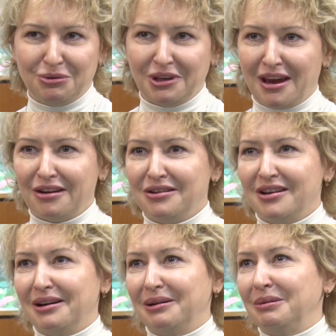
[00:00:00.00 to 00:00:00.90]
You
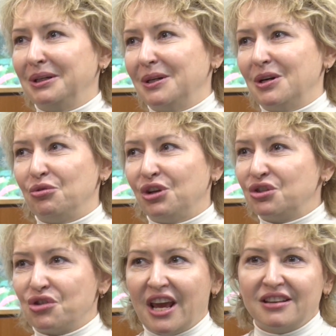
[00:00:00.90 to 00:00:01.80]
can
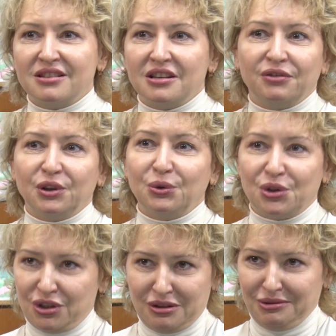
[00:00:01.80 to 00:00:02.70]
retrace the
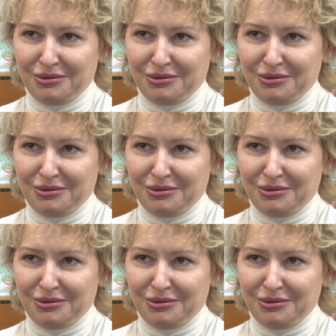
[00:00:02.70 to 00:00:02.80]
evolution.